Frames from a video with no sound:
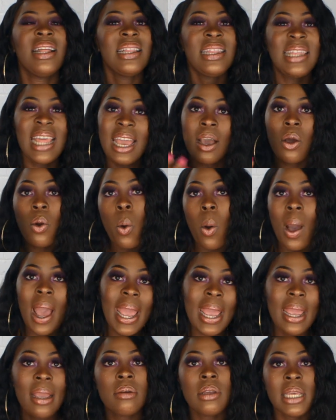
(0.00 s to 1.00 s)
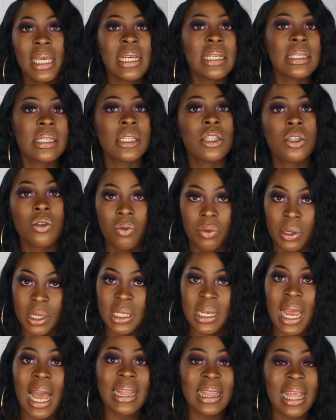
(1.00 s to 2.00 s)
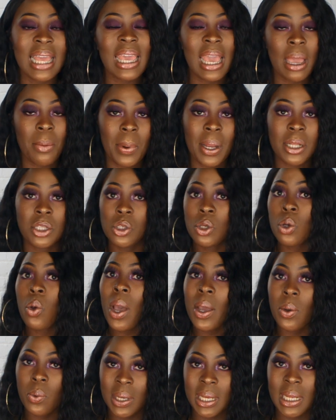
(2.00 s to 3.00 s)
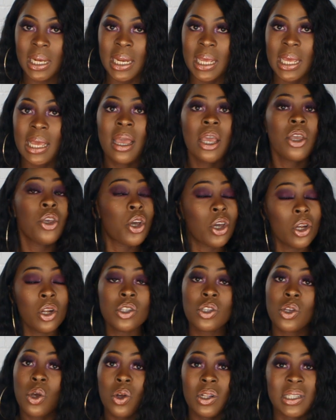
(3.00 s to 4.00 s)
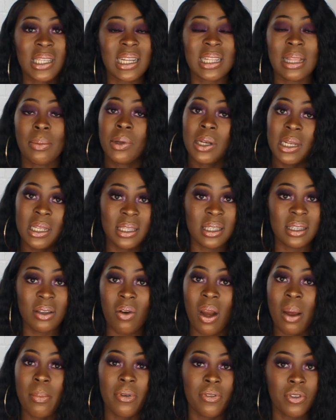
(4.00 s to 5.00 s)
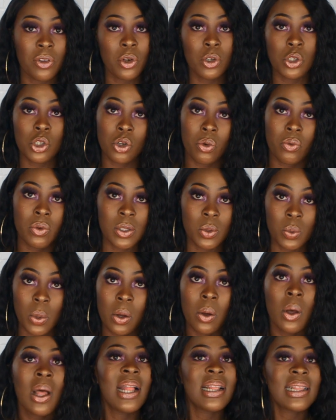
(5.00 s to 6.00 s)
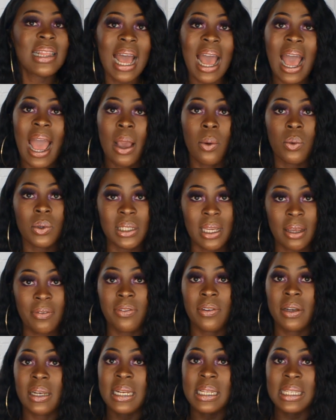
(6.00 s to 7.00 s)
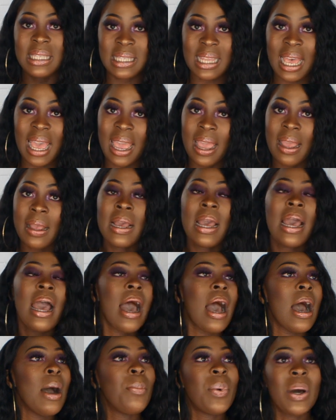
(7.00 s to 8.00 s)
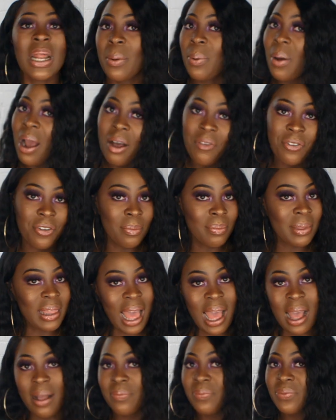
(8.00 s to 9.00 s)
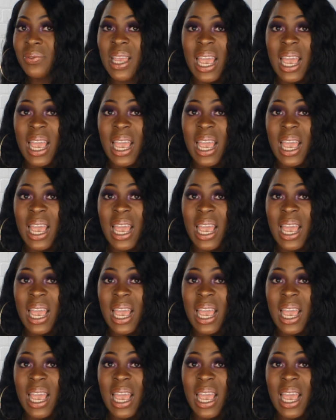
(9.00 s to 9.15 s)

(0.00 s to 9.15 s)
They're quite easy to reach and they get back to you quite quickly. You can also contact them on Instagram if you're not sure as well. That I would definitely say. But apart from that,